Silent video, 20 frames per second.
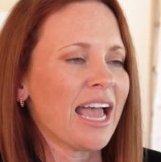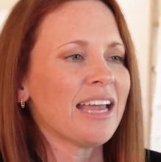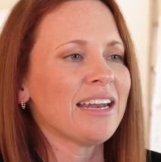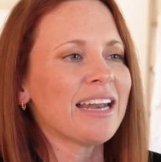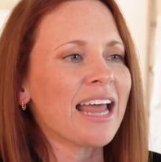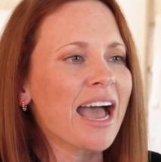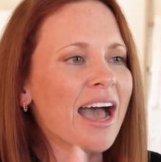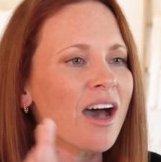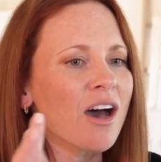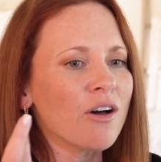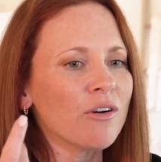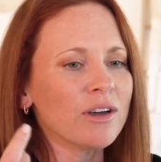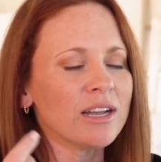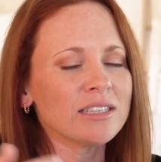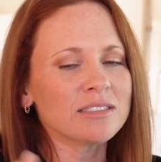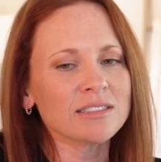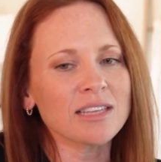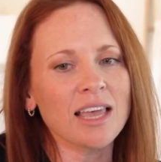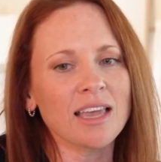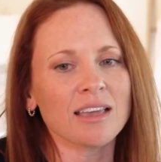And now
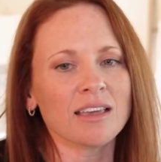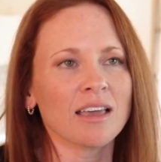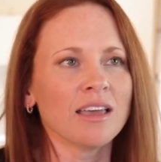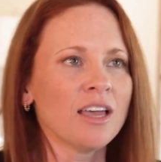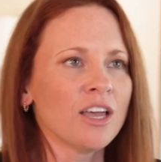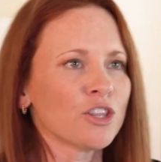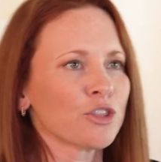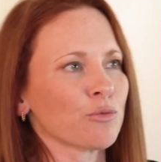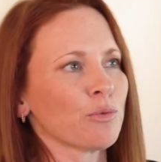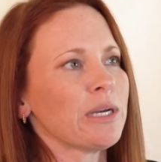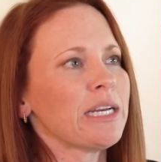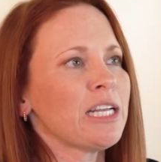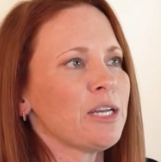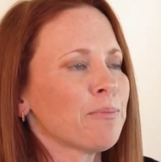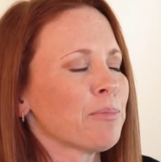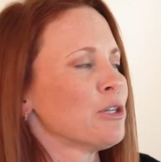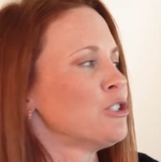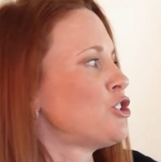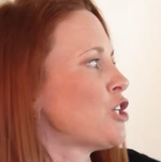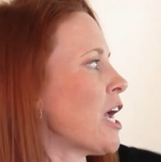it's like 3D
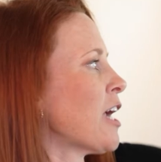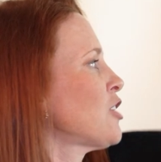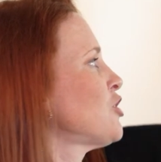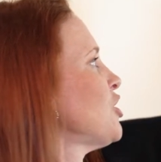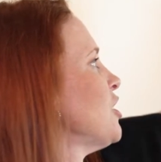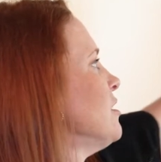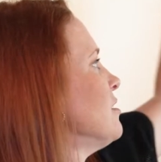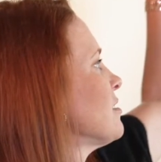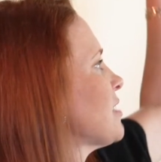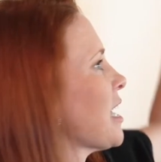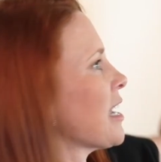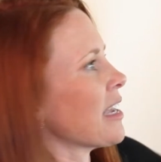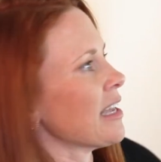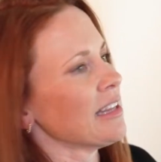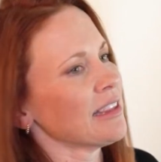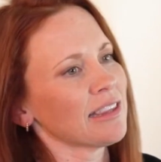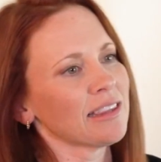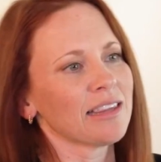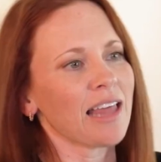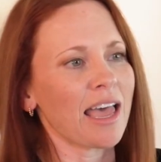projections, like
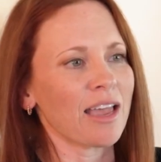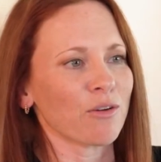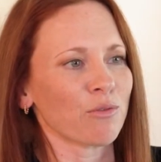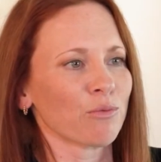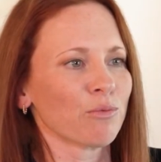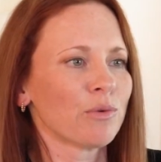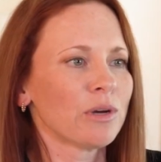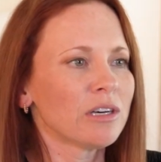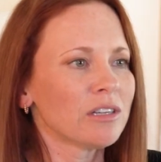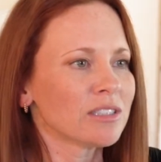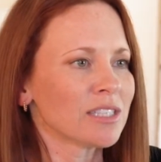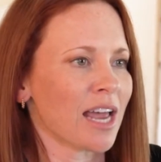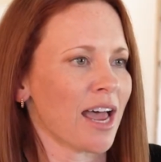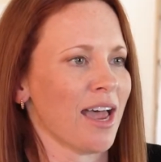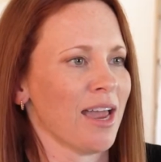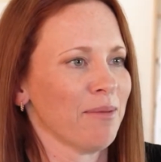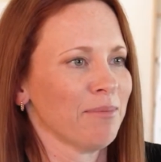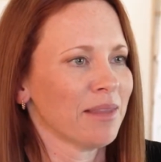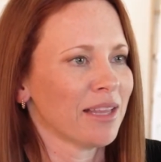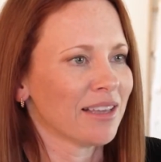in like real
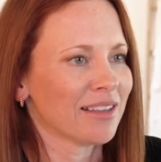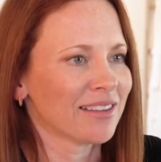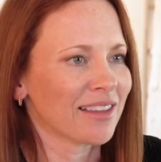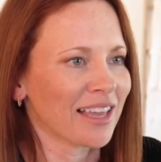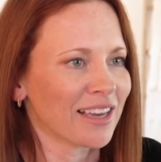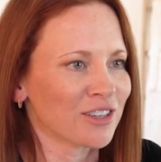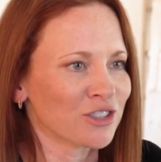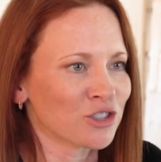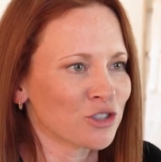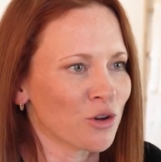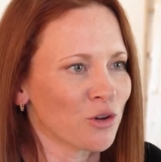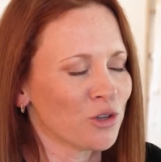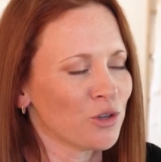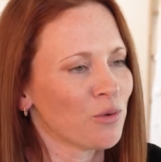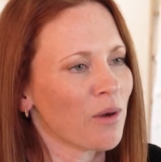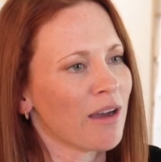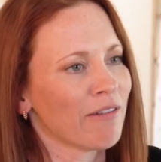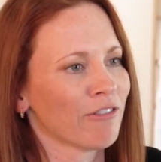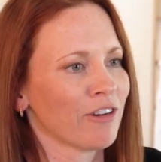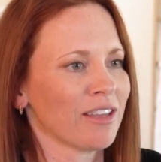time, that like show
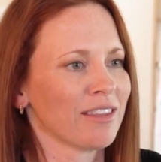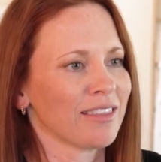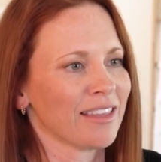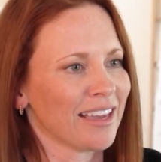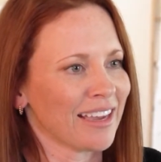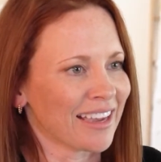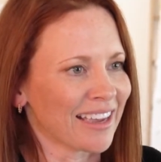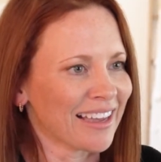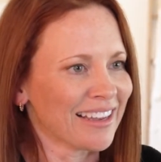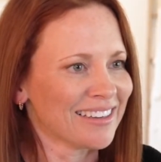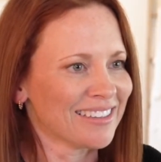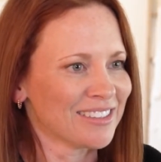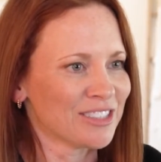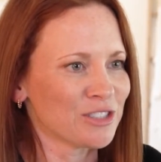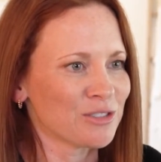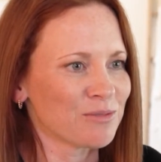you everything. And